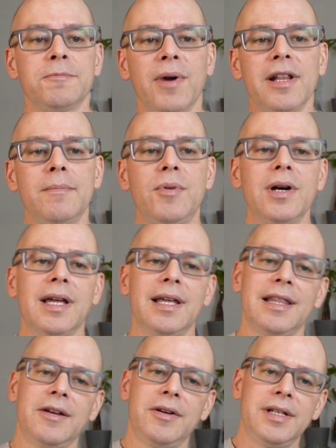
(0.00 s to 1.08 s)
of the book,
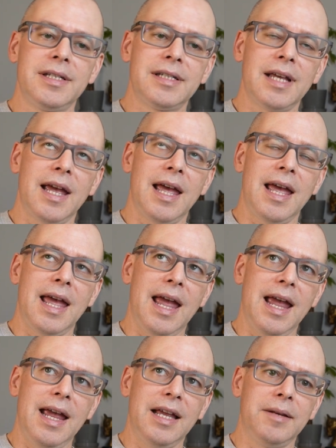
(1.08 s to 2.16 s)
there is
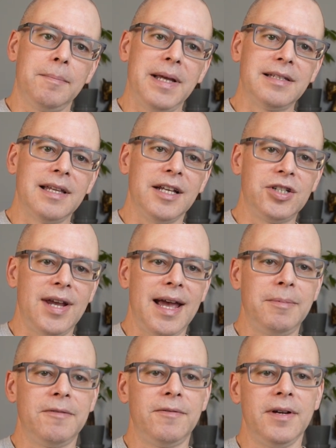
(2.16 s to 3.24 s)
basically a
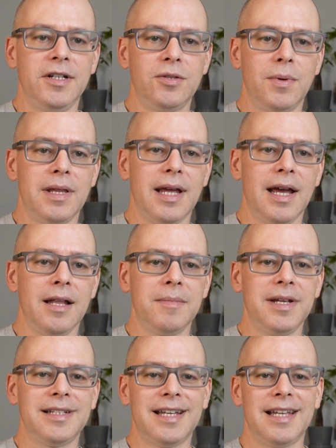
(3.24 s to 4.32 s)
chapter for each one of the
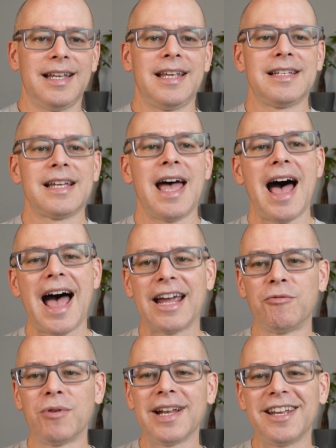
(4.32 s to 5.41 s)
element. I
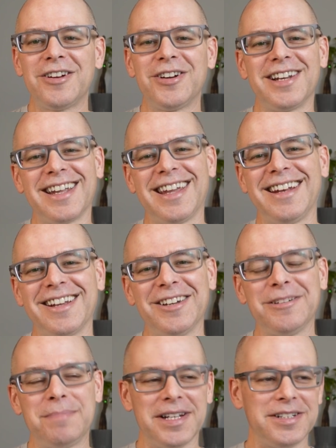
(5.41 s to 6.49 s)
really couldn't get a
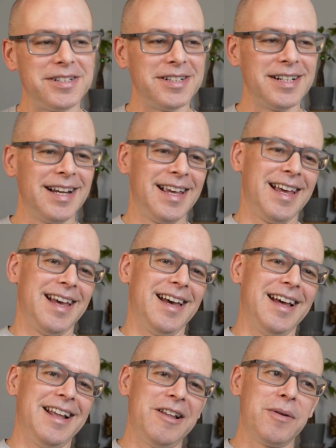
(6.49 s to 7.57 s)
good picture.
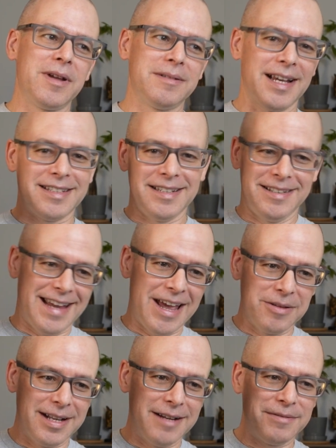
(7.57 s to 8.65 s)
Logan actually
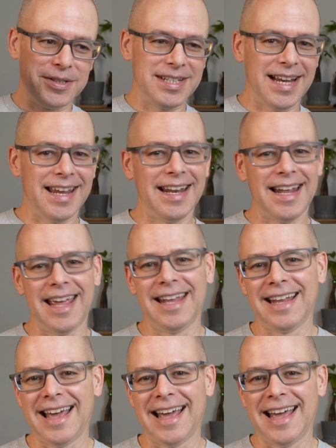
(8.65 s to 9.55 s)
held it up for a second, and